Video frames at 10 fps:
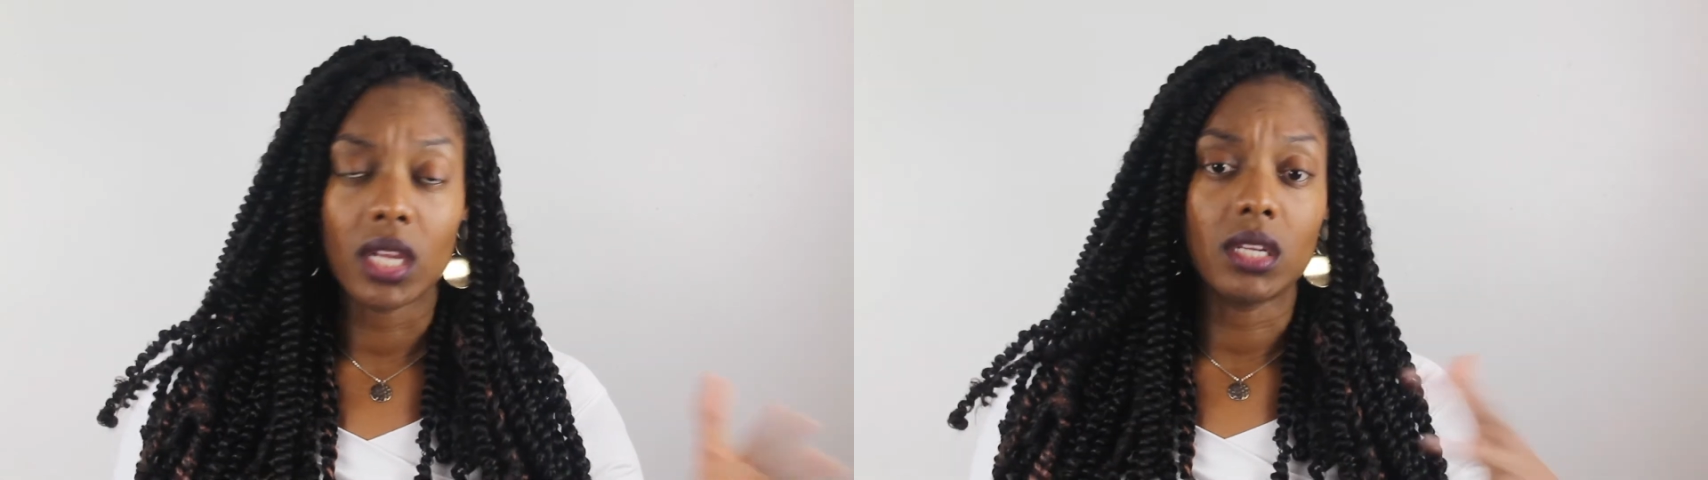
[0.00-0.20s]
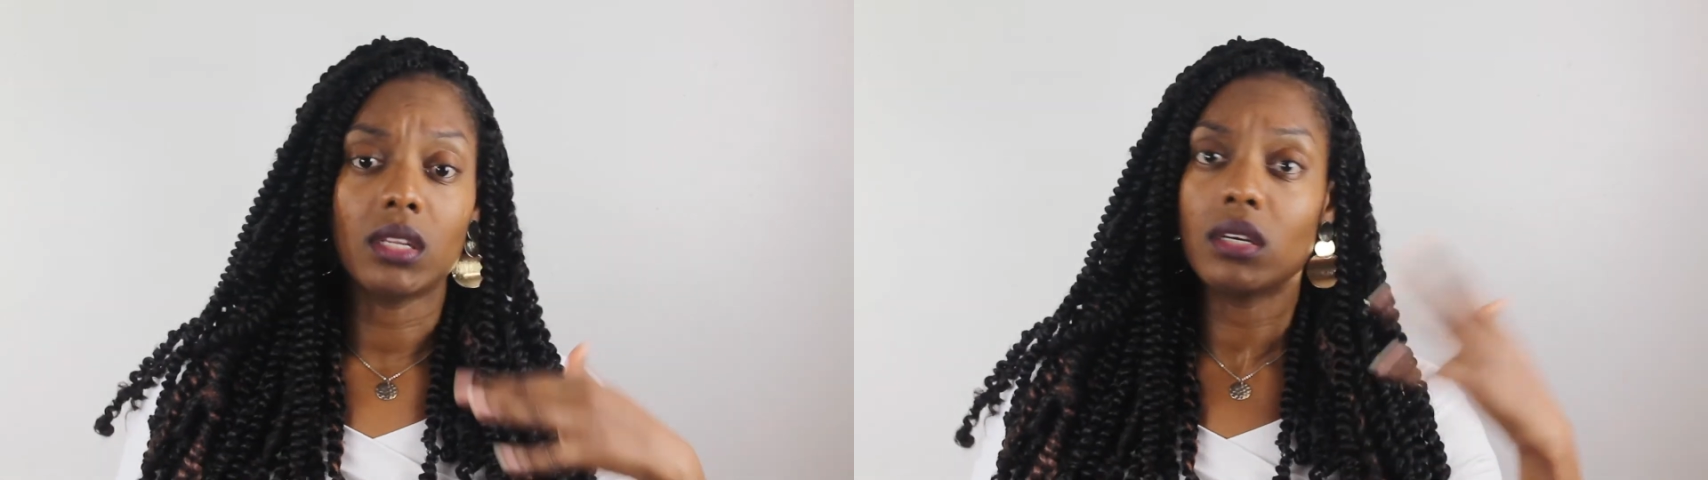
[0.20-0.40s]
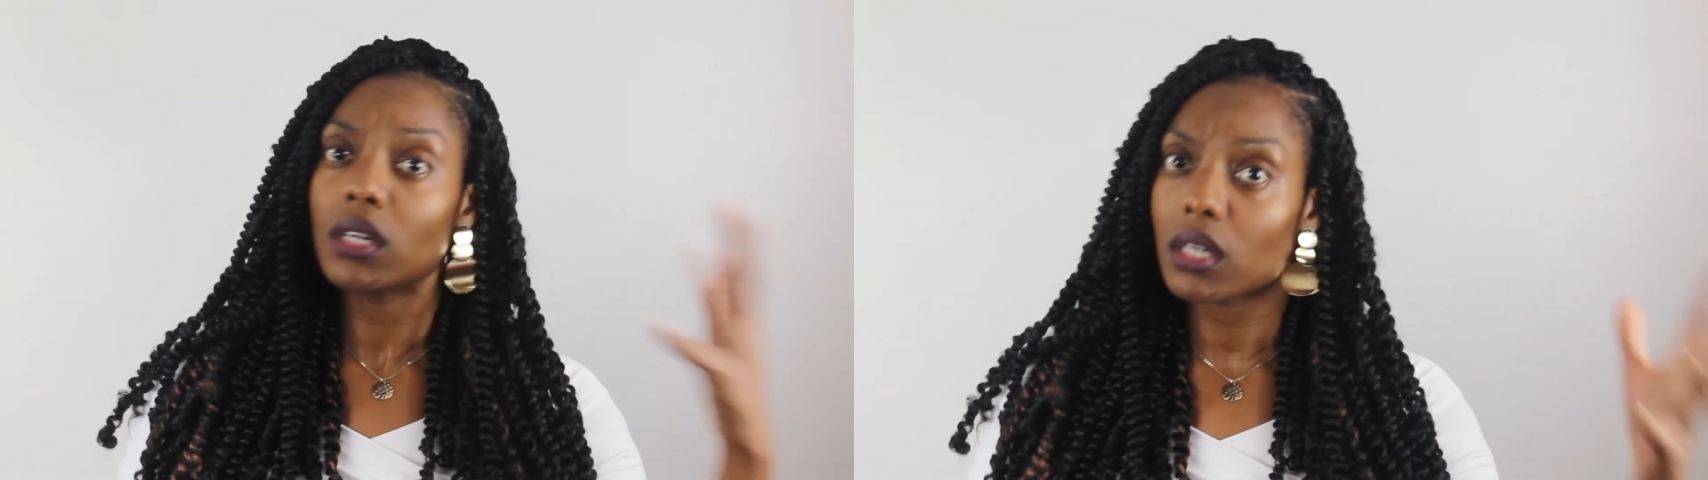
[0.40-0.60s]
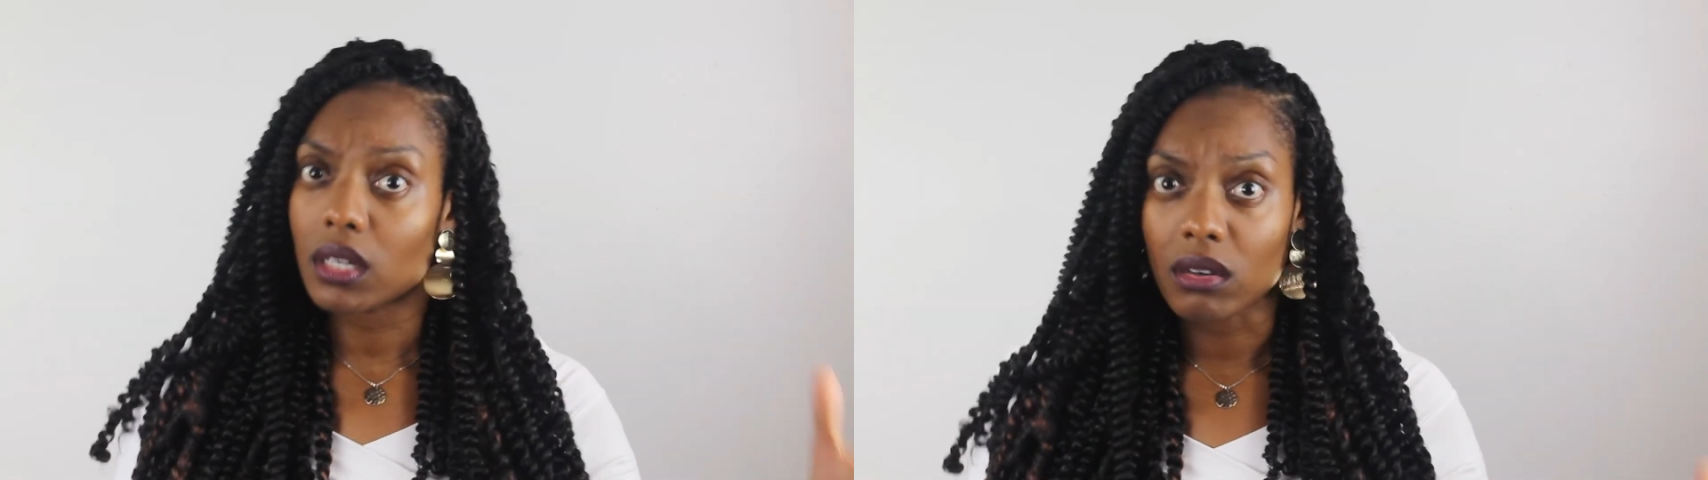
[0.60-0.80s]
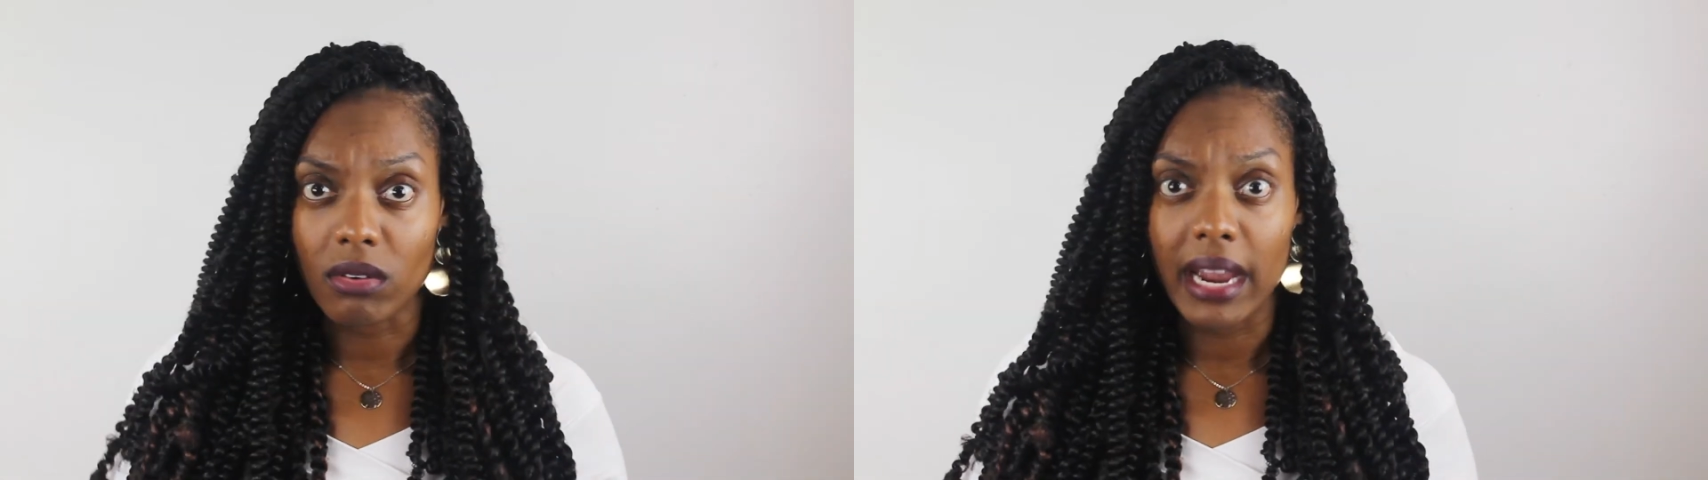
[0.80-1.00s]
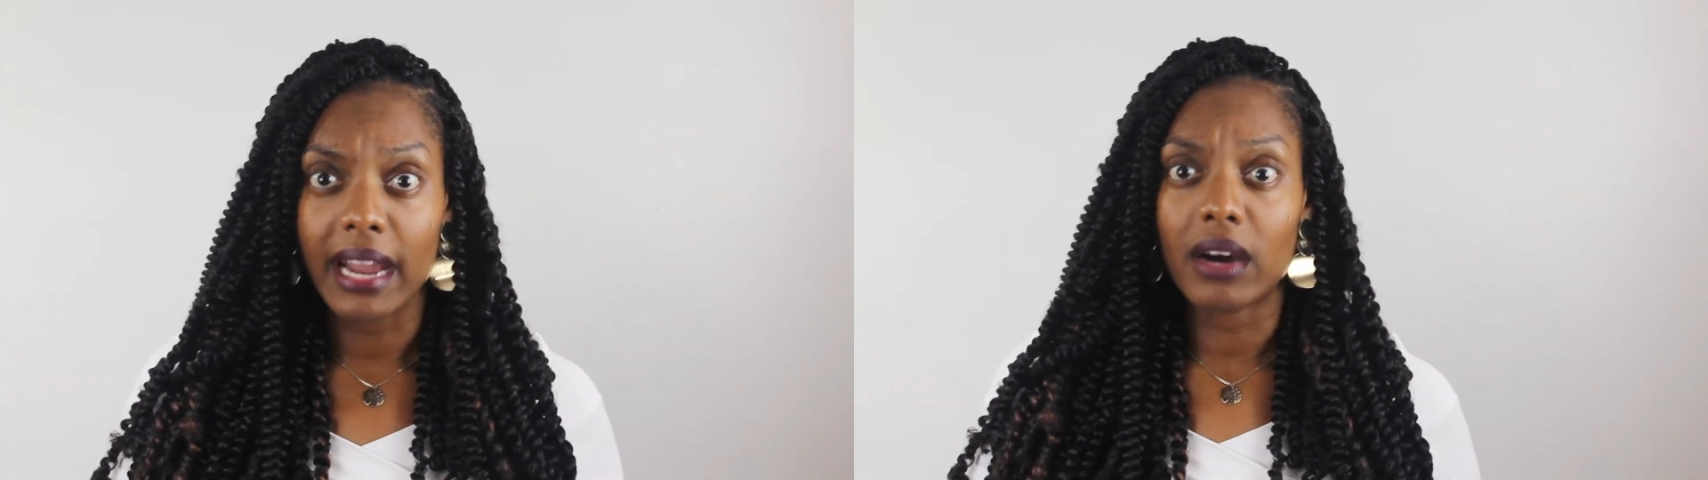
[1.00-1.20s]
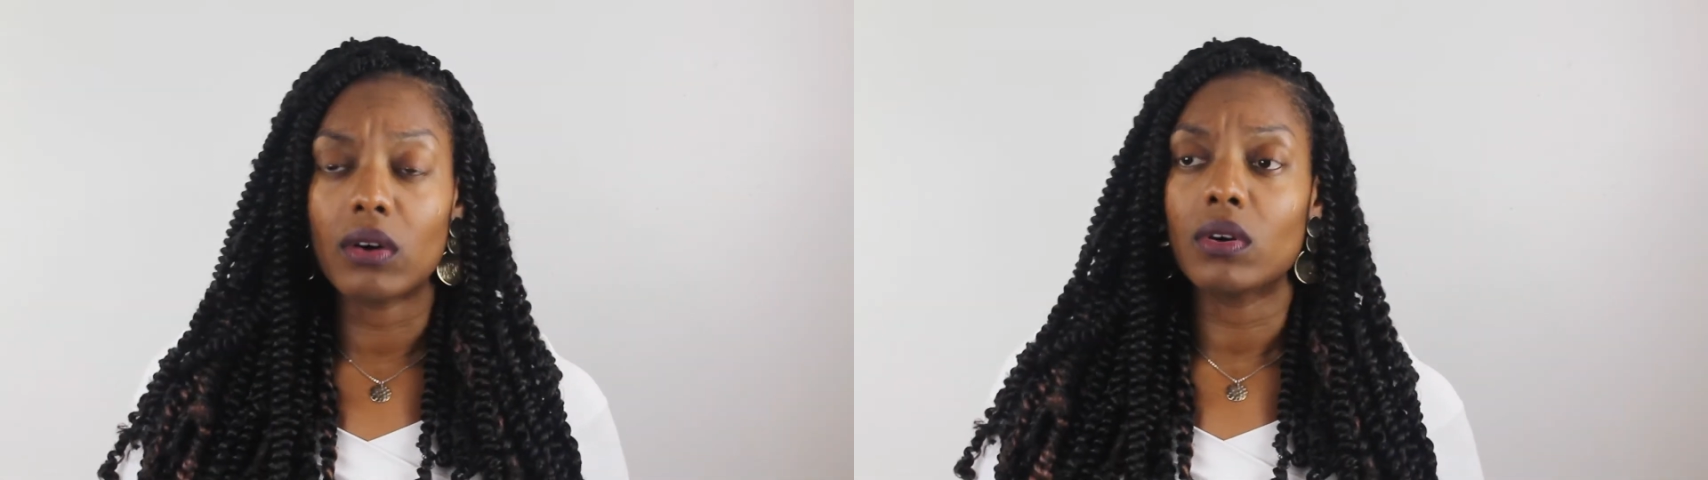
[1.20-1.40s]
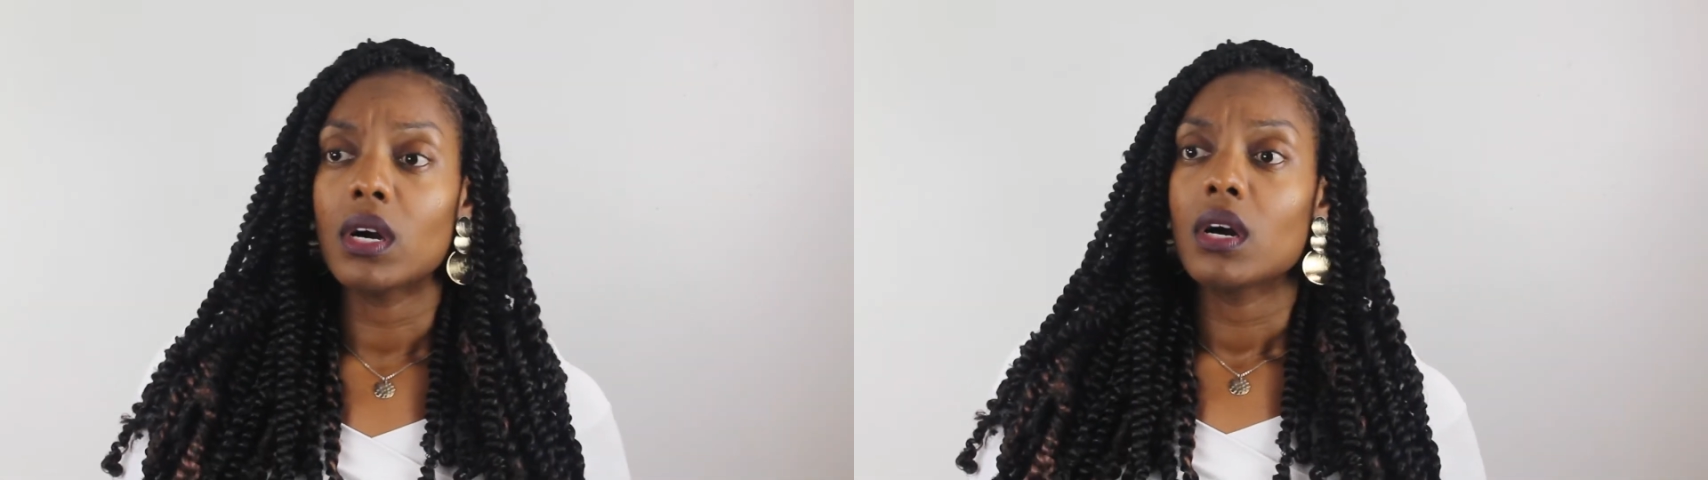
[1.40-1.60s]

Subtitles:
and look around.